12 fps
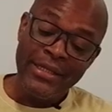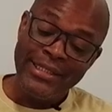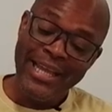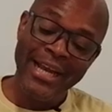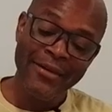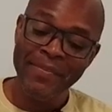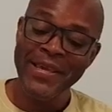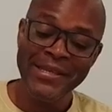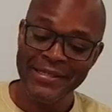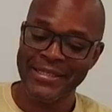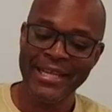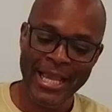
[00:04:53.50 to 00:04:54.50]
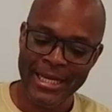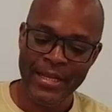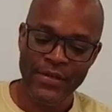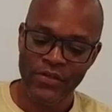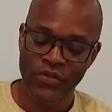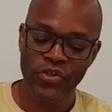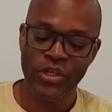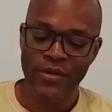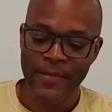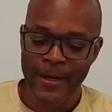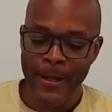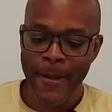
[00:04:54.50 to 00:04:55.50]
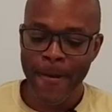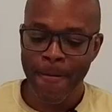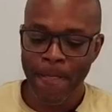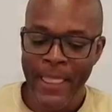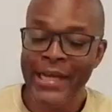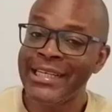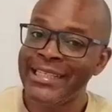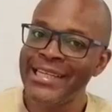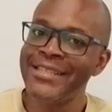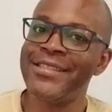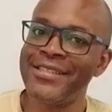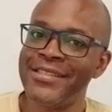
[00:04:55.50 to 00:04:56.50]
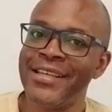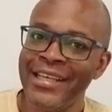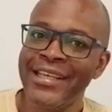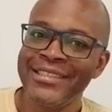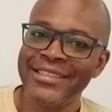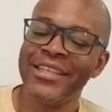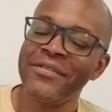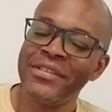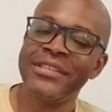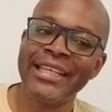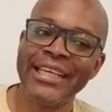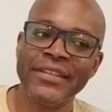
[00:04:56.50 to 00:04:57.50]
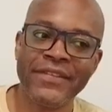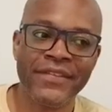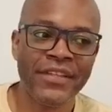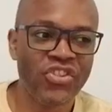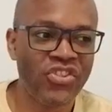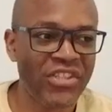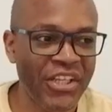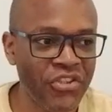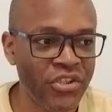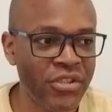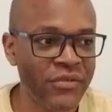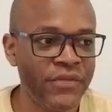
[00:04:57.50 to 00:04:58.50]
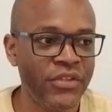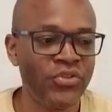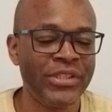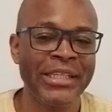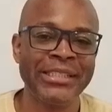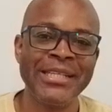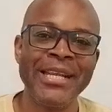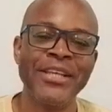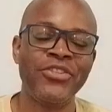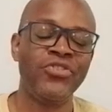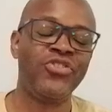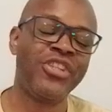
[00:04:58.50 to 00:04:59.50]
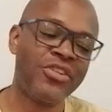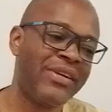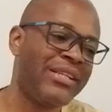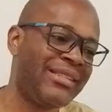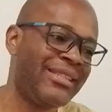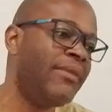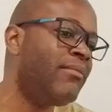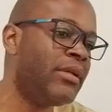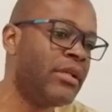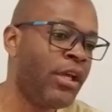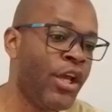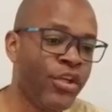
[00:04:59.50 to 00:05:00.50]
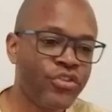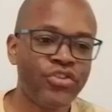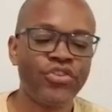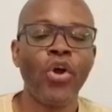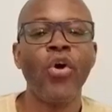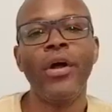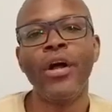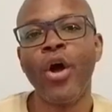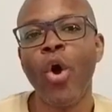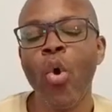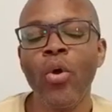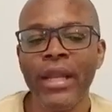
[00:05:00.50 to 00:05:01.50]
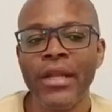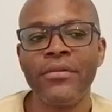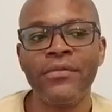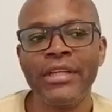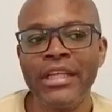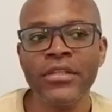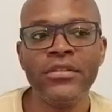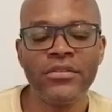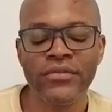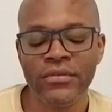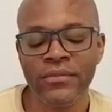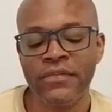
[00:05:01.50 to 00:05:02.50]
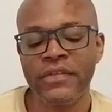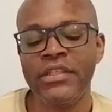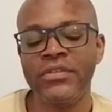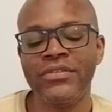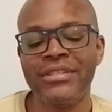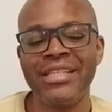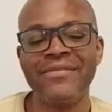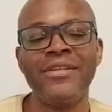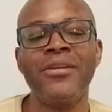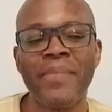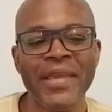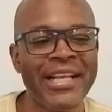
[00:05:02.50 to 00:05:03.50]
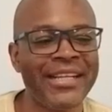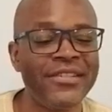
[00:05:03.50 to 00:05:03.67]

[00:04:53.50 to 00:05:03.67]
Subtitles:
That being said, ladies and gentlemen, this 78th session of the United Nations General Assembly saw a whole lot of leaders from these developing